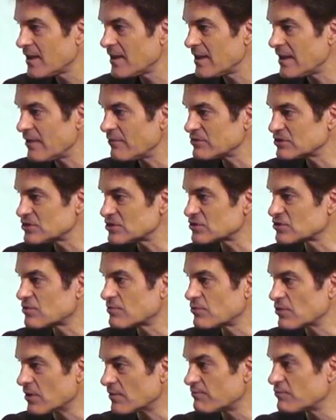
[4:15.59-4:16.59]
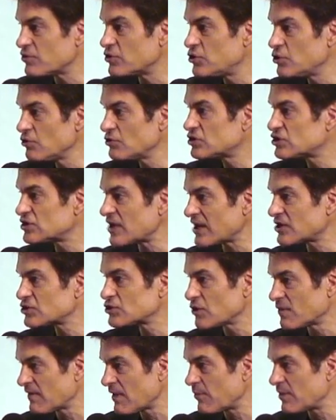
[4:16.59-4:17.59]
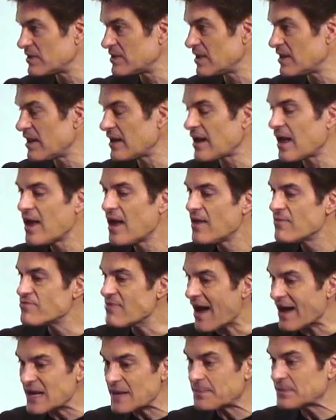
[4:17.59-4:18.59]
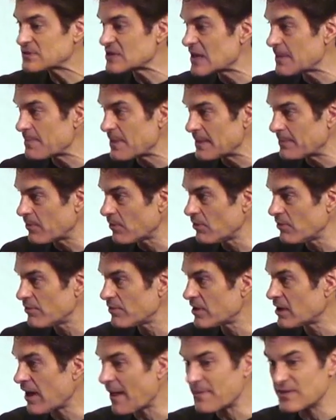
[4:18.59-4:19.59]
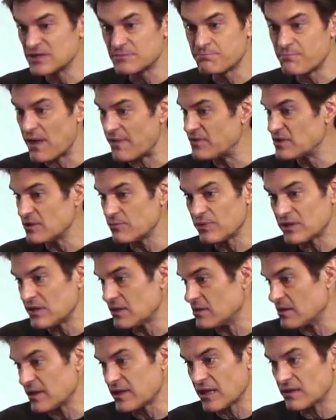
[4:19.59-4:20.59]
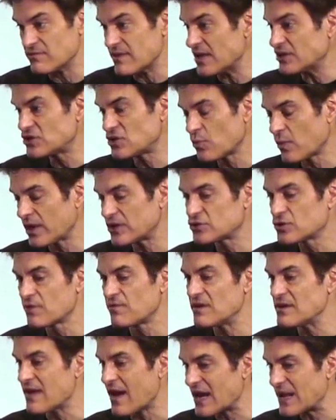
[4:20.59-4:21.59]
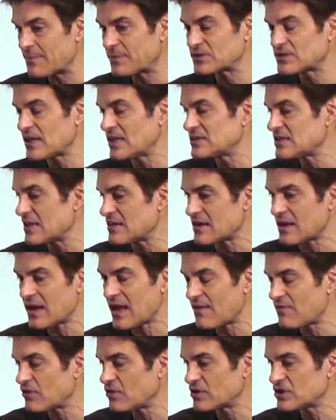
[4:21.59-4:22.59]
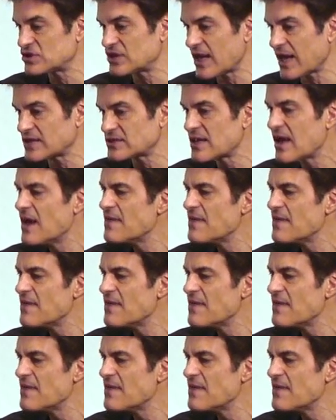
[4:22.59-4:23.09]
It was this huge sex survey we did. And 90% of people, again, nationwide survey, 90% say they're not having good sex.